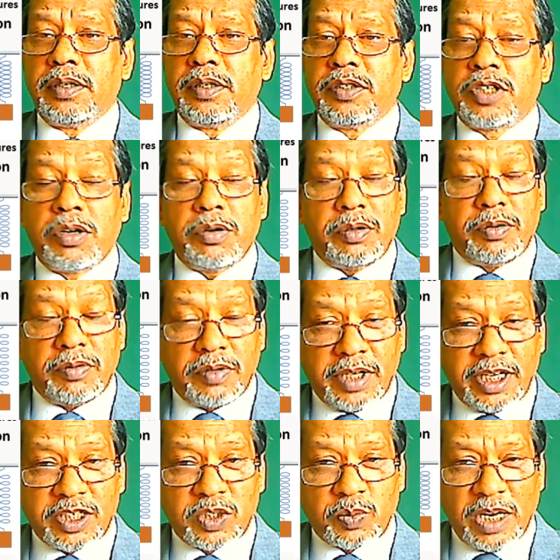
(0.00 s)
So,
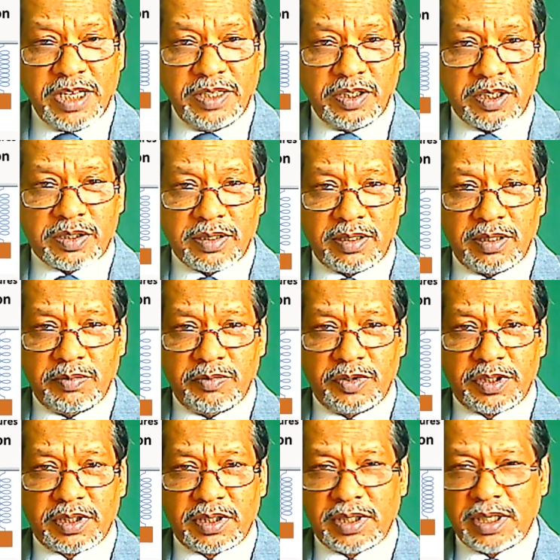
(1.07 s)
explain the
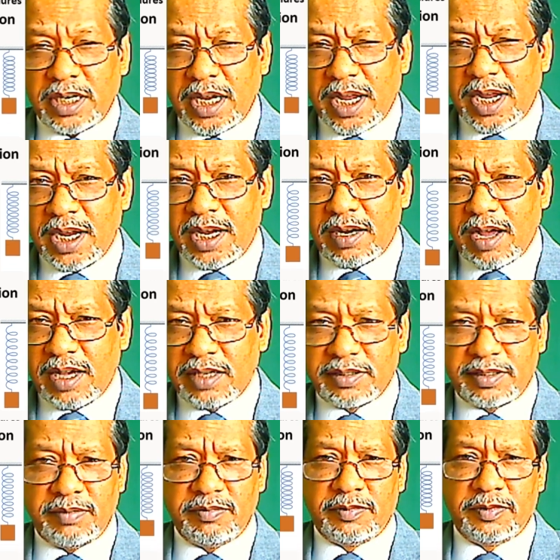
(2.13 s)
terms and ask
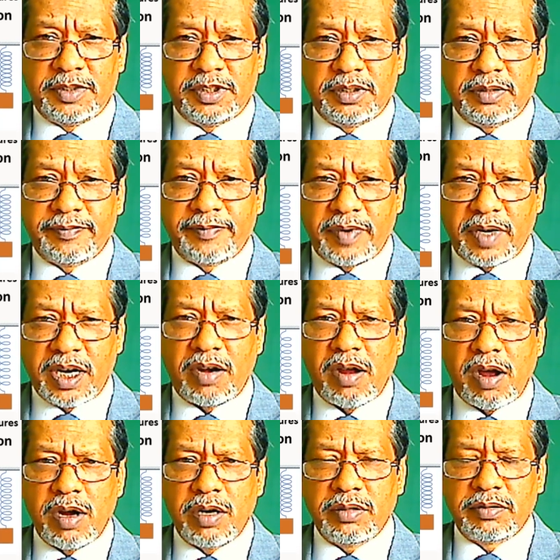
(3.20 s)
them to
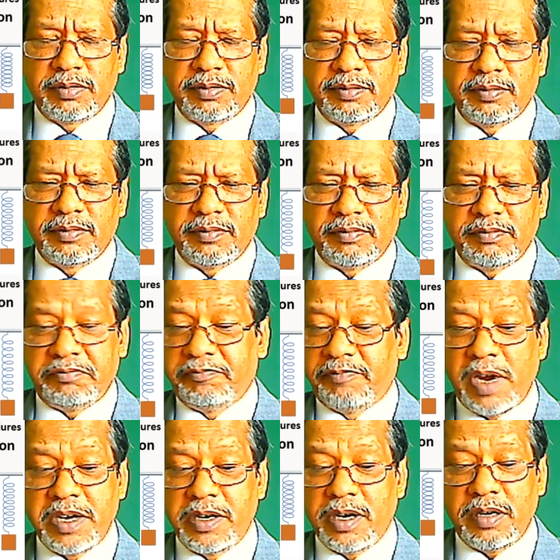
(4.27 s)

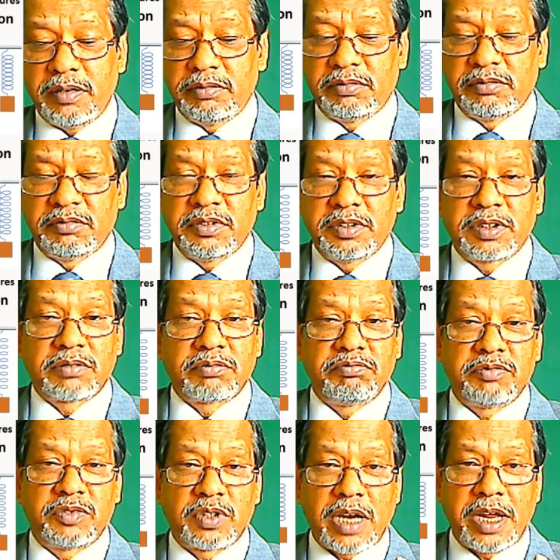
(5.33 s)
find out the
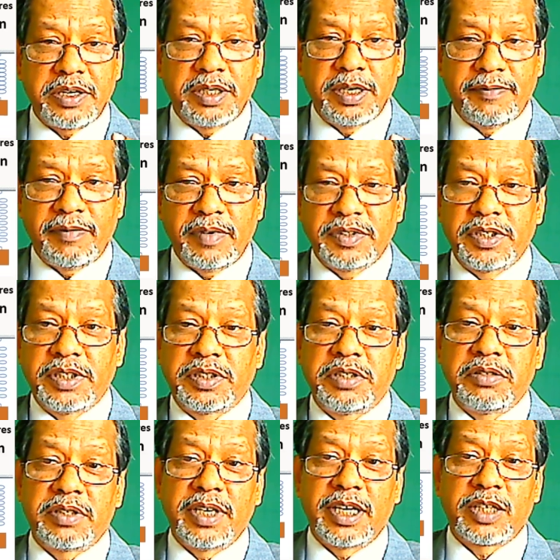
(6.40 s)
slight differences.
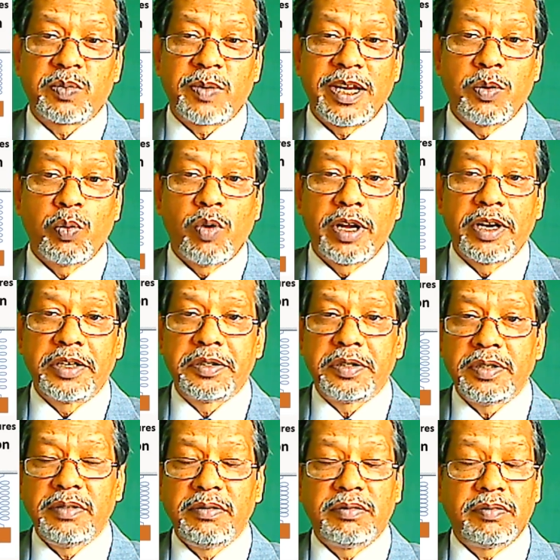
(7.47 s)
You can explain one or
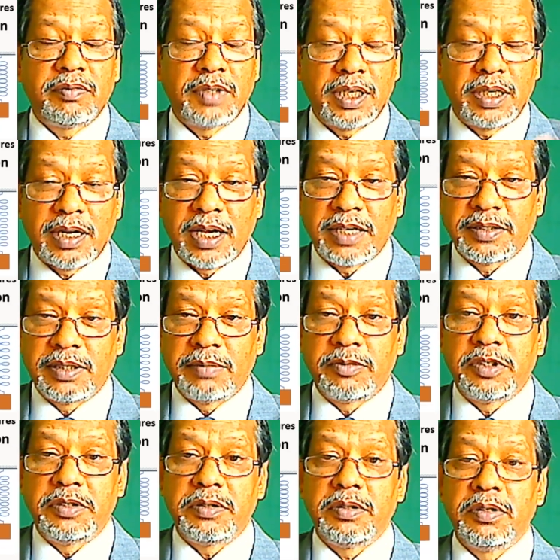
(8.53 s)
two and ask them
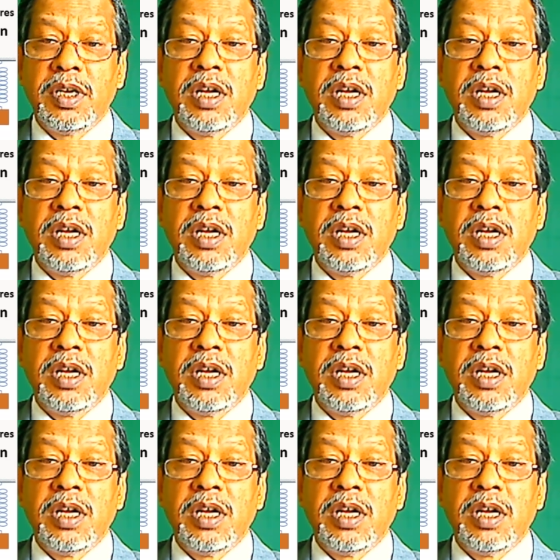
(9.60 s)
to do.